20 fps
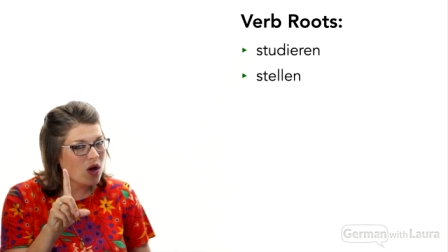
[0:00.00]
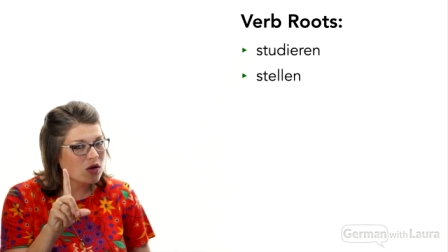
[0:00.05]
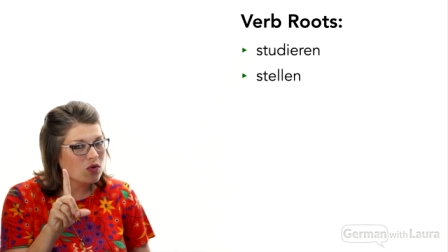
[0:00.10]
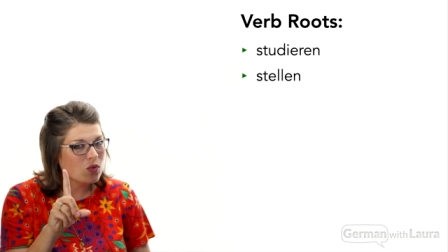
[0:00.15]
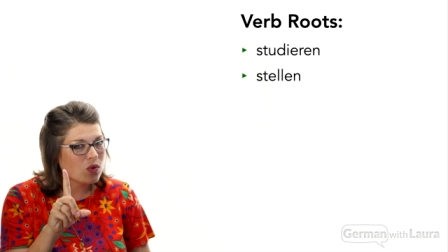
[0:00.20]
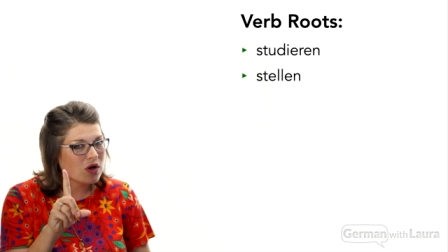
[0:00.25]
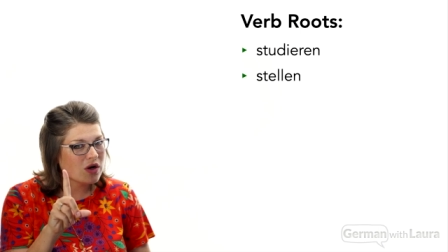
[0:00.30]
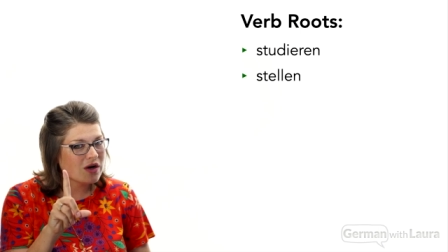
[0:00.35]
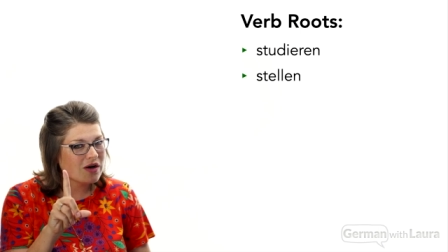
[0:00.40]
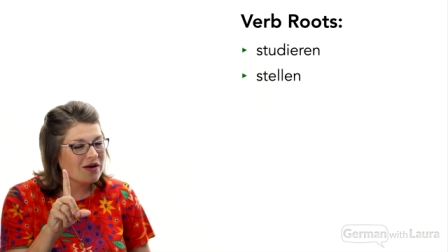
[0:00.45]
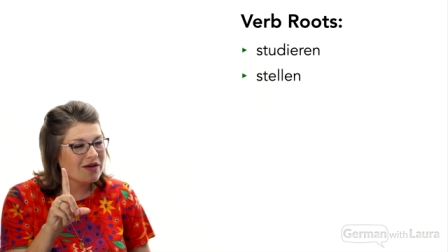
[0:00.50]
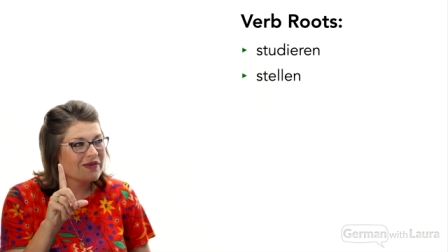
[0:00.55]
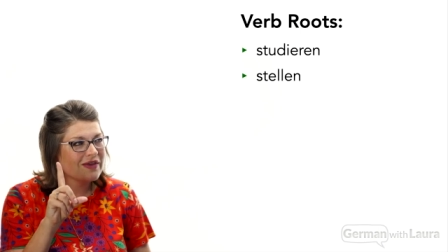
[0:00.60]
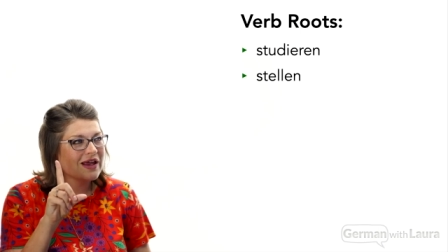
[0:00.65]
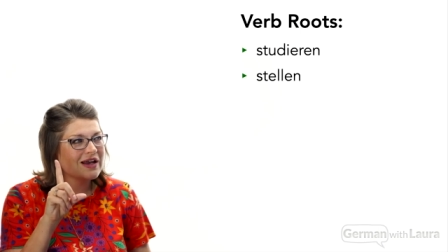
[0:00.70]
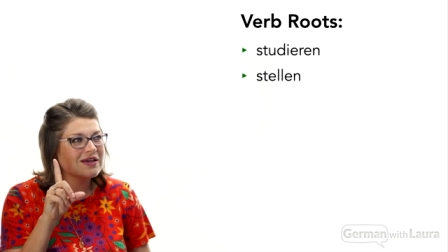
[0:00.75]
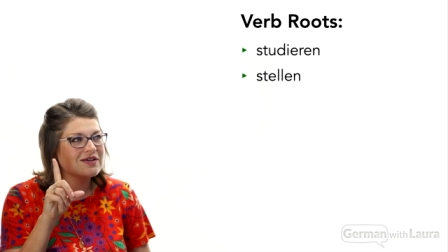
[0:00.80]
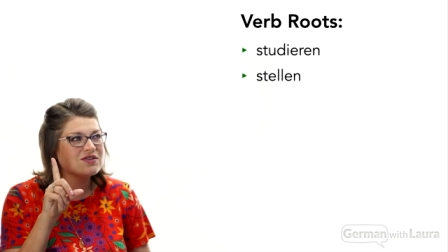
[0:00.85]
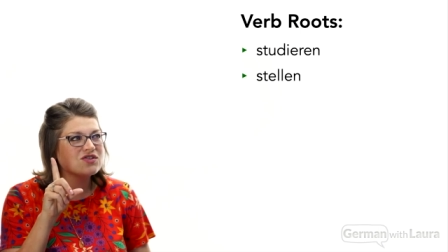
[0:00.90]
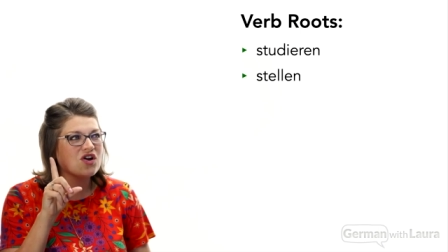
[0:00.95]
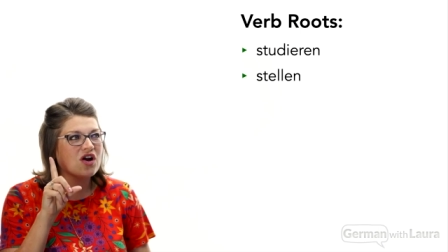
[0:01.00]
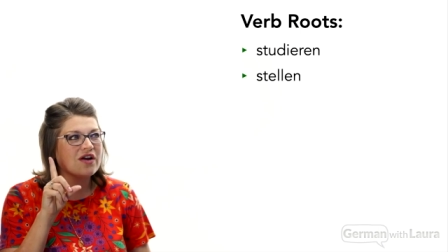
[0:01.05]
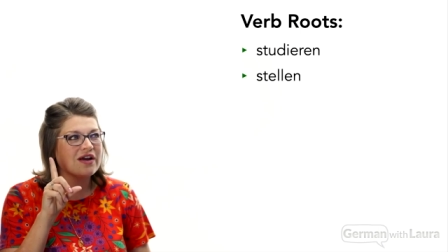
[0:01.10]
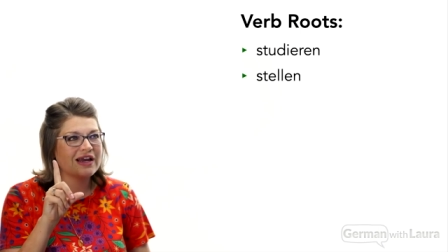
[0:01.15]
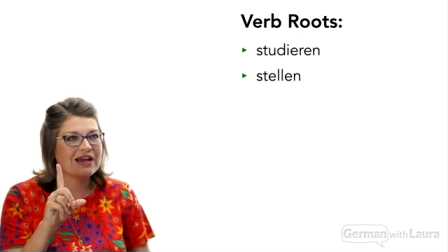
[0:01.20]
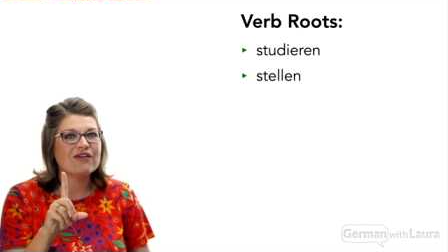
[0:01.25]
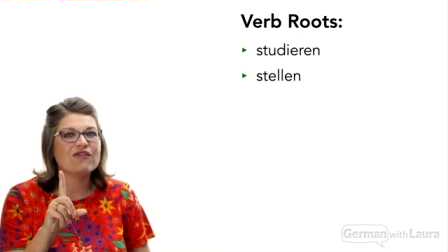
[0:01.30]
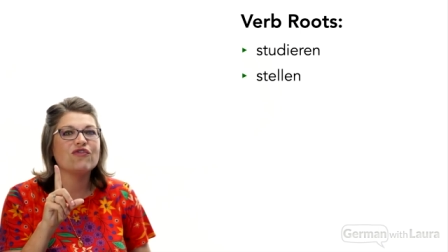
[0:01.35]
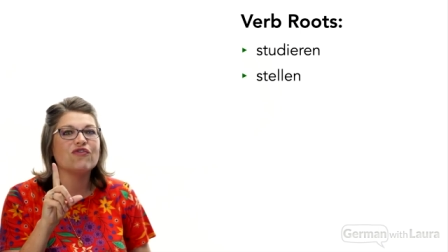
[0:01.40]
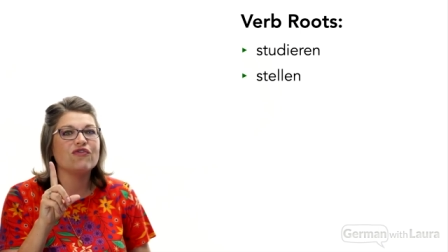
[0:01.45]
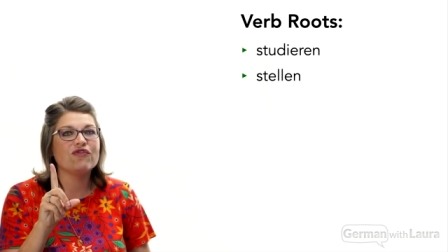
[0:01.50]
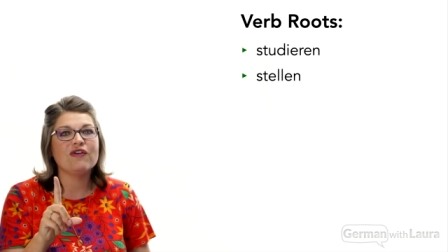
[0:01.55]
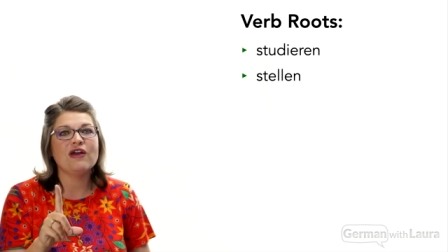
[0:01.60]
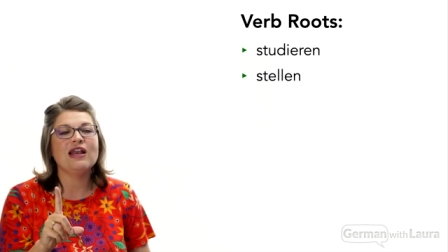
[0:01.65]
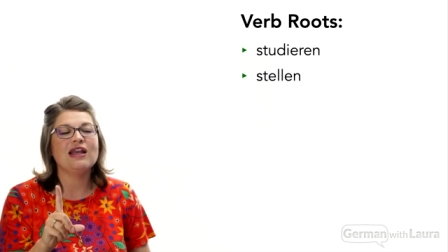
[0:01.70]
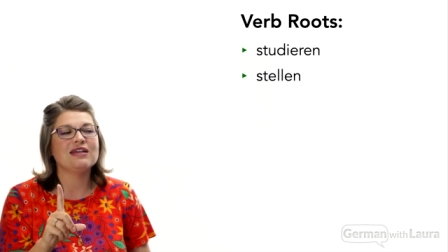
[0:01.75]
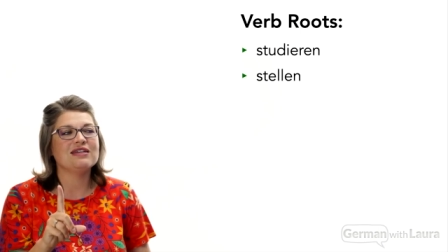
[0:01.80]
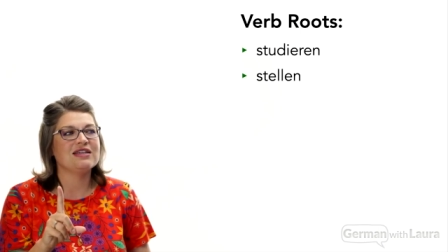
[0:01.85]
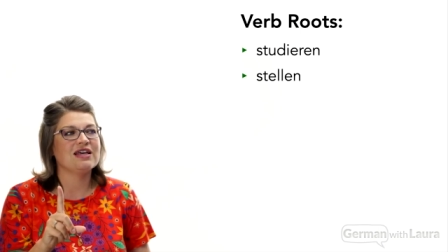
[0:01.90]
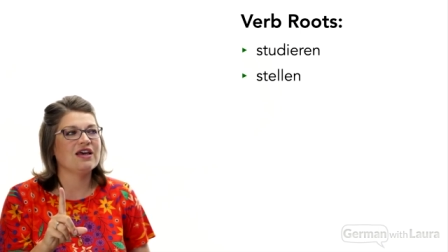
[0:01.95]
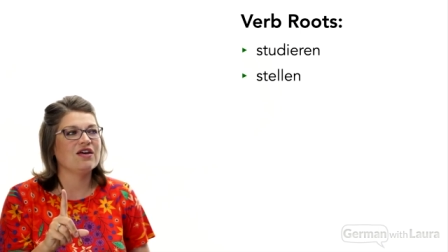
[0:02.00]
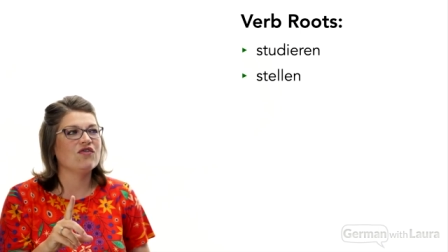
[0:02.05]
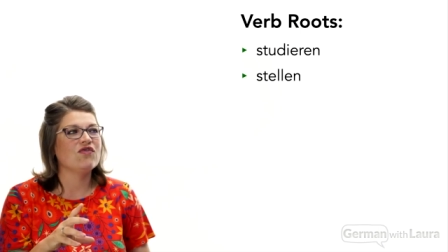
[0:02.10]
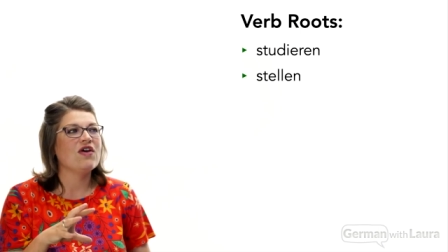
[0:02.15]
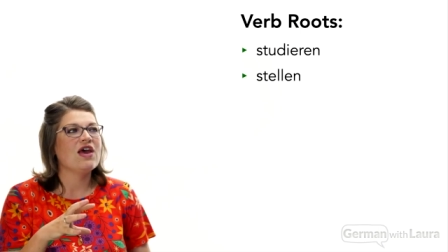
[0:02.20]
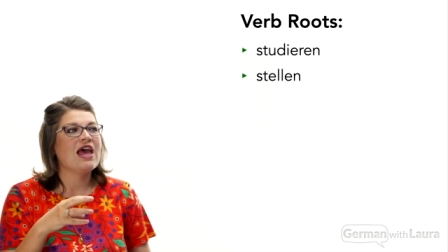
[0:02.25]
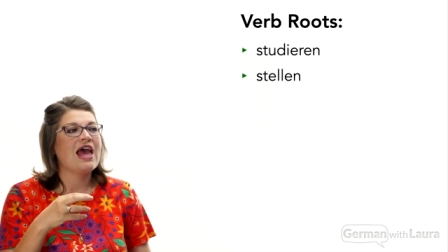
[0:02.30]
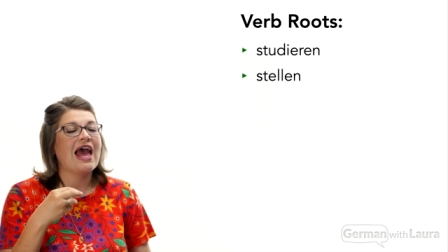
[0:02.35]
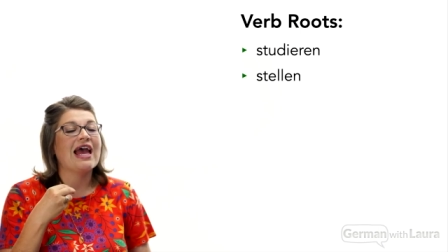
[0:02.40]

one word that is our infinitive,